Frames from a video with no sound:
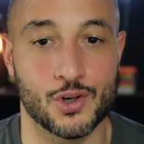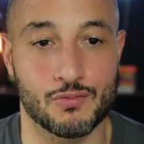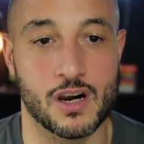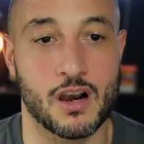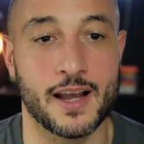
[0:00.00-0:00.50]

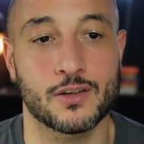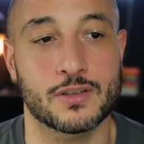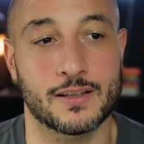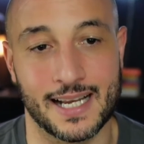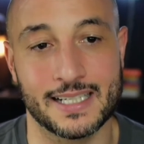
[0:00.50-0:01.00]
relying
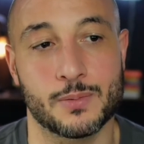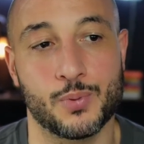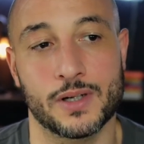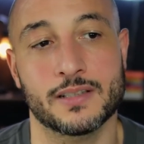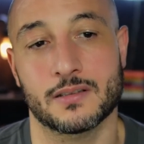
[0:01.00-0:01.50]
on data
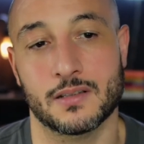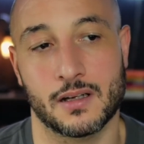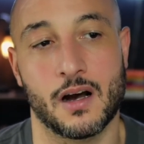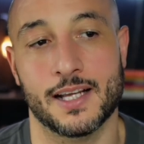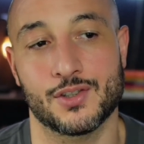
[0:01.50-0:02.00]
points to
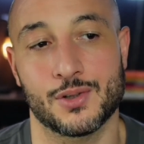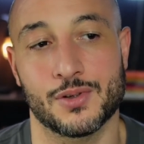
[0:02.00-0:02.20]
guide you.